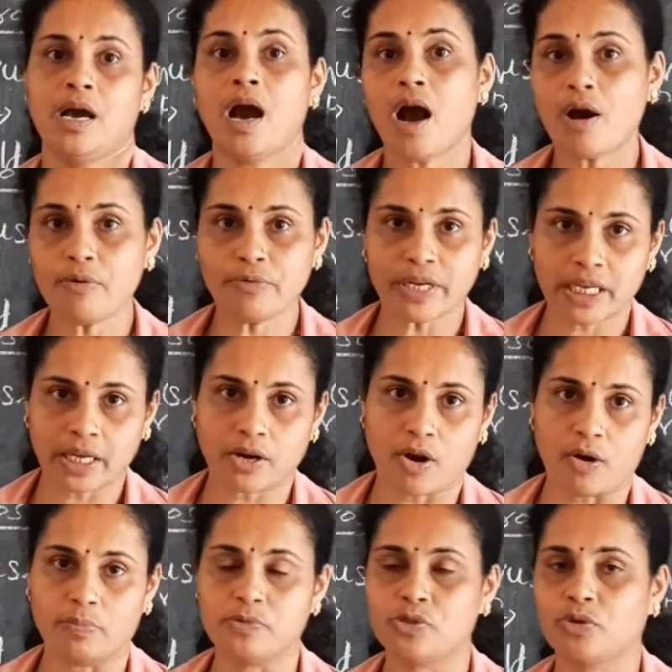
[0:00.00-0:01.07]
How we can
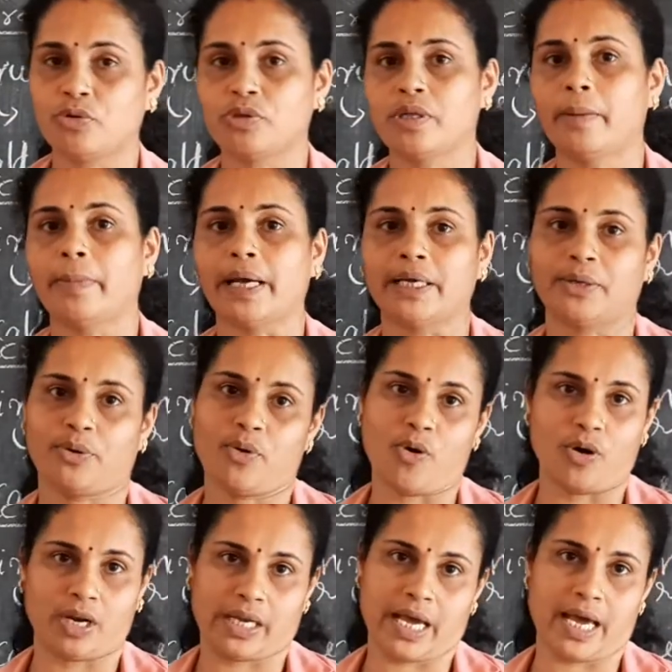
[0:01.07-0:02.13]
observe the
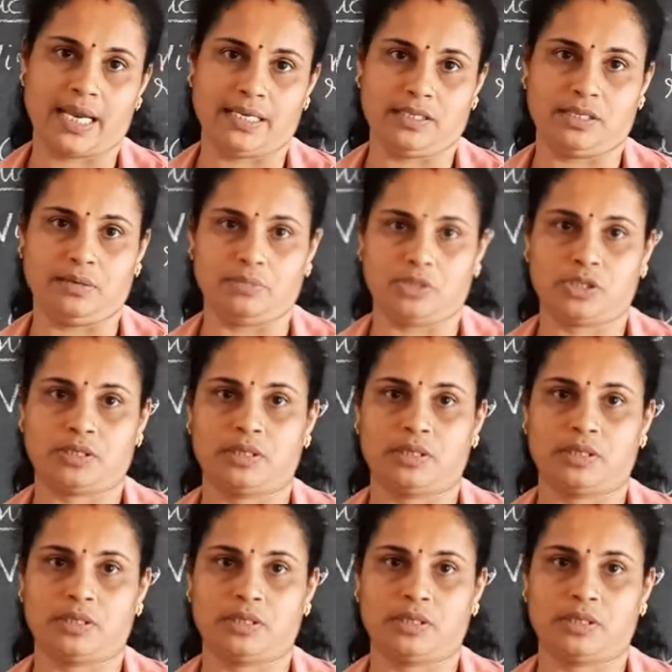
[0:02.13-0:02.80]
microorganisms?